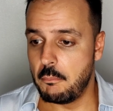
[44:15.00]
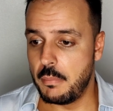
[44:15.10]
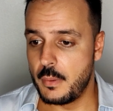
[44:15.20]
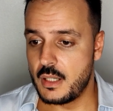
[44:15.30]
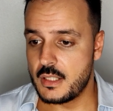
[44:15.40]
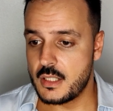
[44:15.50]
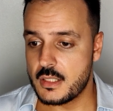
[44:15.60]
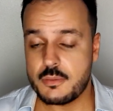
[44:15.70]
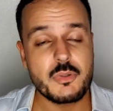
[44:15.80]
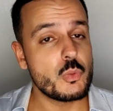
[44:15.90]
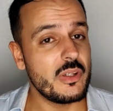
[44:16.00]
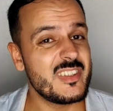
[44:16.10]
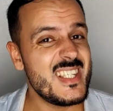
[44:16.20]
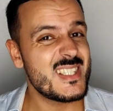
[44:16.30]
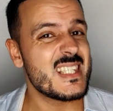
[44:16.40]
but but
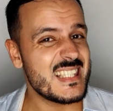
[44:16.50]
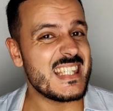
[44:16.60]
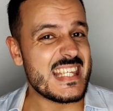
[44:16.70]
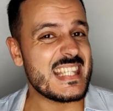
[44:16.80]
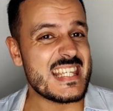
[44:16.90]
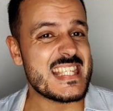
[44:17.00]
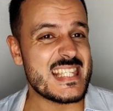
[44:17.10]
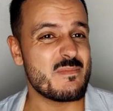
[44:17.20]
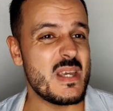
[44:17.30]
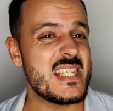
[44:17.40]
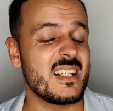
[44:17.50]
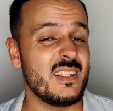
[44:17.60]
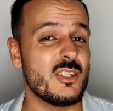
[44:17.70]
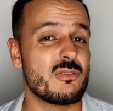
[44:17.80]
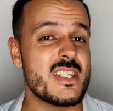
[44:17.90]
well these the, this is
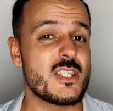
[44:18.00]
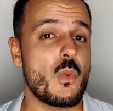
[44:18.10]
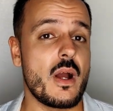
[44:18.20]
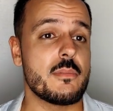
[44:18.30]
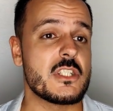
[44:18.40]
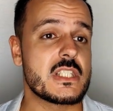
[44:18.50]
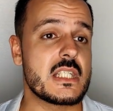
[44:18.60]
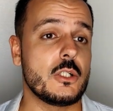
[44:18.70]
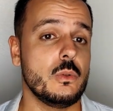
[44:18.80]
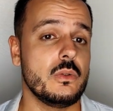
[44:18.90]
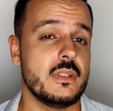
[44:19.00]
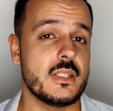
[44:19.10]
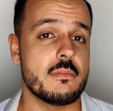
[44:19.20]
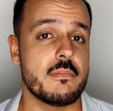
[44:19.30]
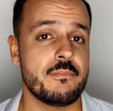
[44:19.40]
basically the reason why i'm just
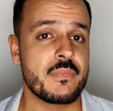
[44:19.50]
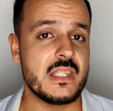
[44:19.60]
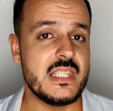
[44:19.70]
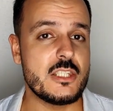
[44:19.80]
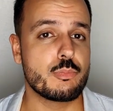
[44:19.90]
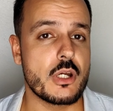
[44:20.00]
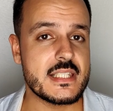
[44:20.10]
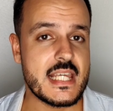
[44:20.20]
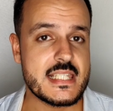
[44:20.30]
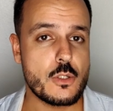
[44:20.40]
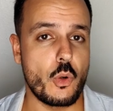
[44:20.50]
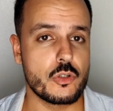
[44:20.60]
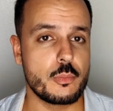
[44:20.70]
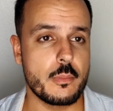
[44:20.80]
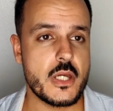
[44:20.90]
including them these brands as
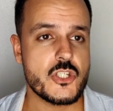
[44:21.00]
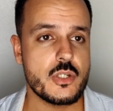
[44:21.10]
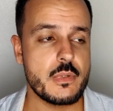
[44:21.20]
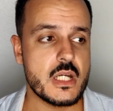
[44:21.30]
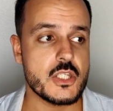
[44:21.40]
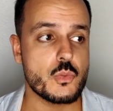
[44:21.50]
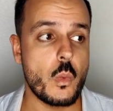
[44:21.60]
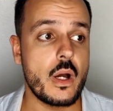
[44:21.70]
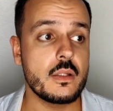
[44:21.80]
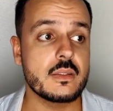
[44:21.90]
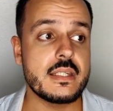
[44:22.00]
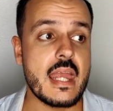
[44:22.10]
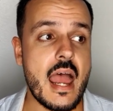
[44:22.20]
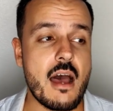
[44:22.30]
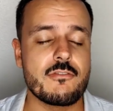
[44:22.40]
honorable mention because while
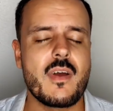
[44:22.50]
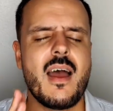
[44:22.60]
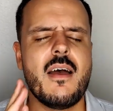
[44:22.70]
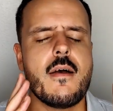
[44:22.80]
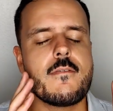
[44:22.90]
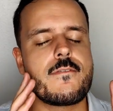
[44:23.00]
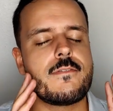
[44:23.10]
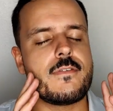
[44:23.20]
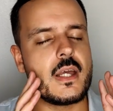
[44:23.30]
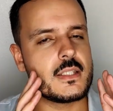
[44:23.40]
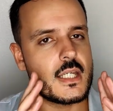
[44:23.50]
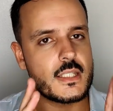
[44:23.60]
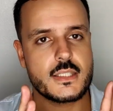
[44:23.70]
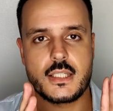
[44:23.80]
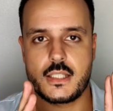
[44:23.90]
they have
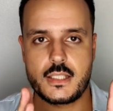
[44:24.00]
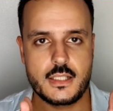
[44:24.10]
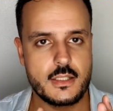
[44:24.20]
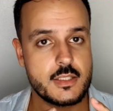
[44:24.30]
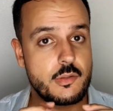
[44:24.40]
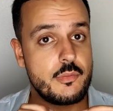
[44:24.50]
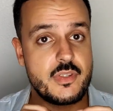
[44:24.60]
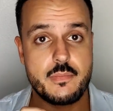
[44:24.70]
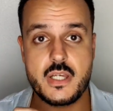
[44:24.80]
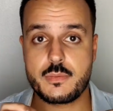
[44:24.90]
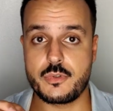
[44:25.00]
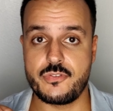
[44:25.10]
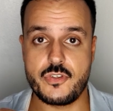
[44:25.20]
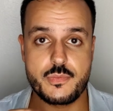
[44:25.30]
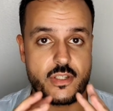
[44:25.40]
fantastic some of the best
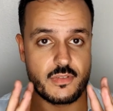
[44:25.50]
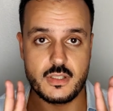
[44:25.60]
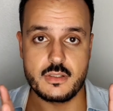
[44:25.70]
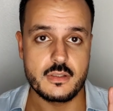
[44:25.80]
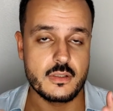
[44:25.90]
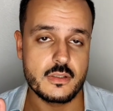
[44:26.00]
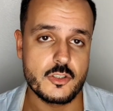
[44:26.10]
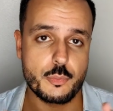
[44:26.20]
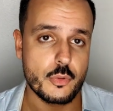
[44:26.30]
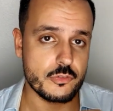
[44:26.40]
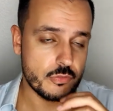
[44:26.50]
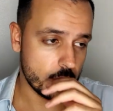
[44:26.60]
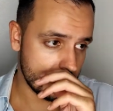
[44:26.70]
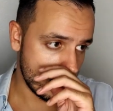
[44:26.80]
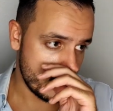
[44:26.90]
perfumes ever done in their
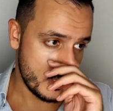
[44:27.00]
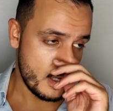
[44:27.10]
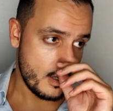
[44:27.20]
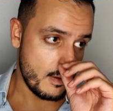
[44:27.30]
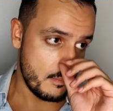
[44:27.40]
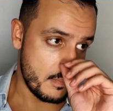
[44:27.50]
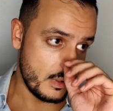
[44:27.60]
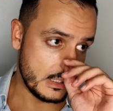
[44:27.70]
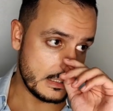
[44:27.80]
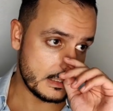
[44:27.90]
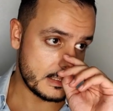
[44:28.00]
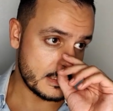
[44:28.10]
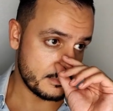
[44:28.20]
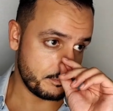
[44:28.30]
portfolio but